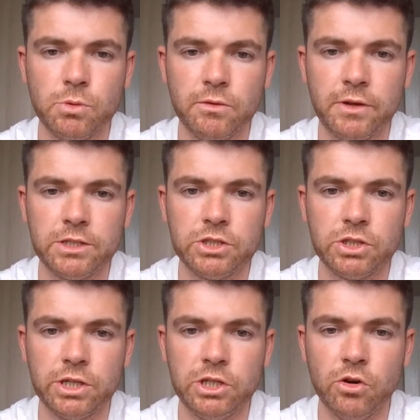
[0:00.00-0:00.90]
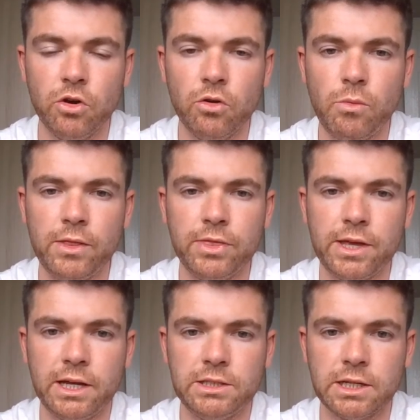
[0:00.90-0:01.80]
will eventually go when
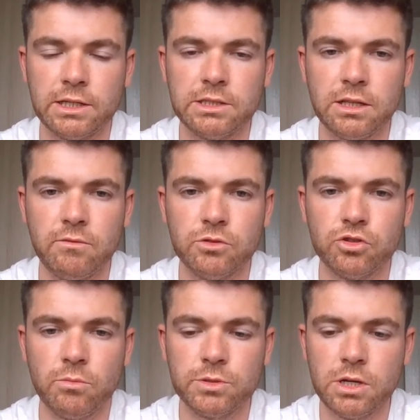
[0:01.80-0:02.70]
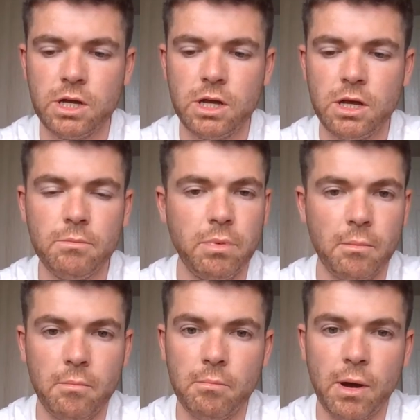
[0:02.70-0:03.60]
the anxiety level drops,
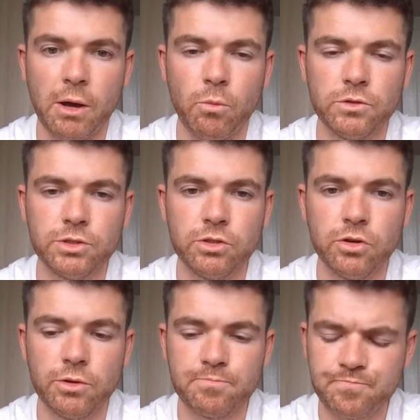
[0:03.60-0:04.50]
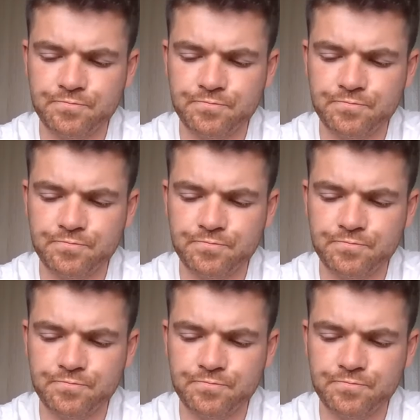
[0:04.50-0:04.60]
but mine wasn't going.